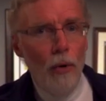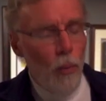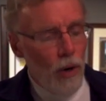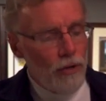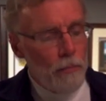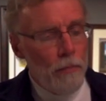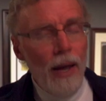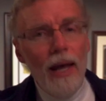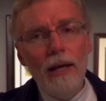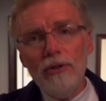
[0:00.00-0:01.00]
was
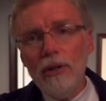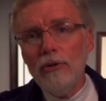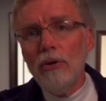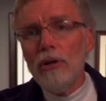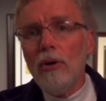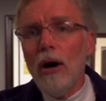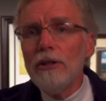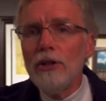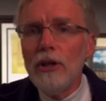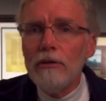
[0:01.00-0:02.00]
based to a
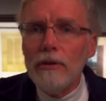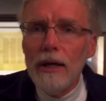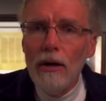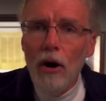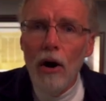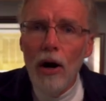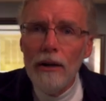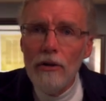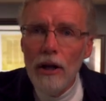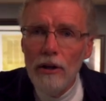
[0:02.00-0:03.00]
large degree
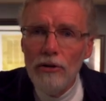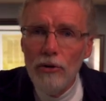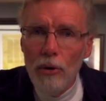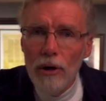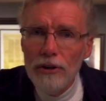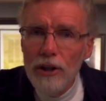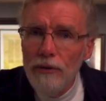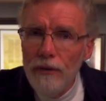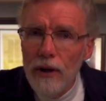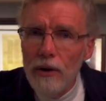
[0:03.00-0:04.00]
on the
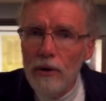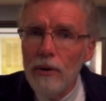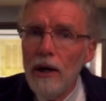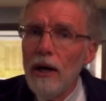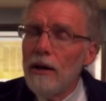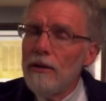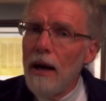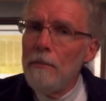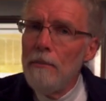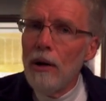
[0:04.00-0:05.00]
historicist view
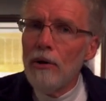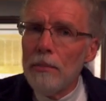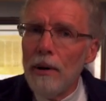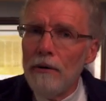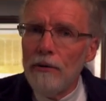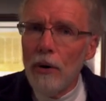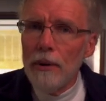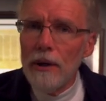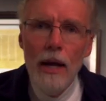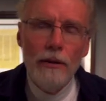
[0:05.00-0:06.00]
that Miller put
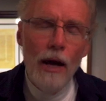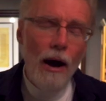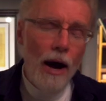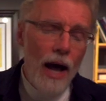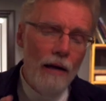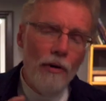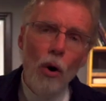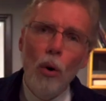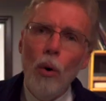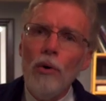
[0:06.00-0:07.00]
forward. Now, I have a
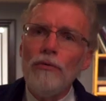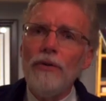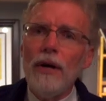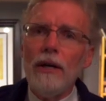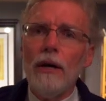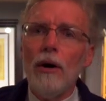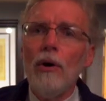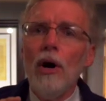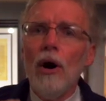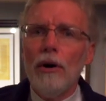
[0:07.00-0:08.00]
whole
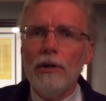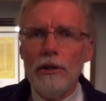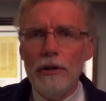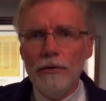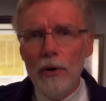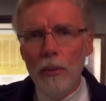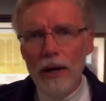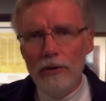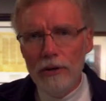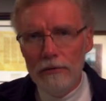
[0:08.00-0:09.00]
video on the different
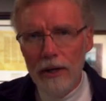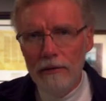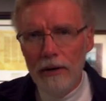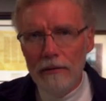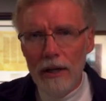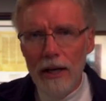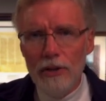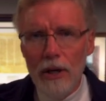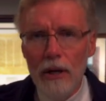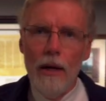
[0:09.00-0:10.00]
ways to read
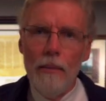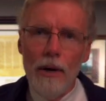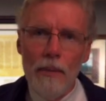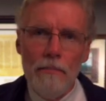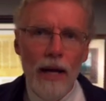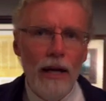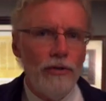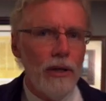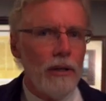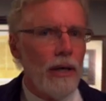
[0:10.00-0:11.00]
Revelation, but
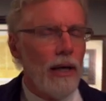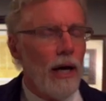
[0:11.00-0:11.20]
basically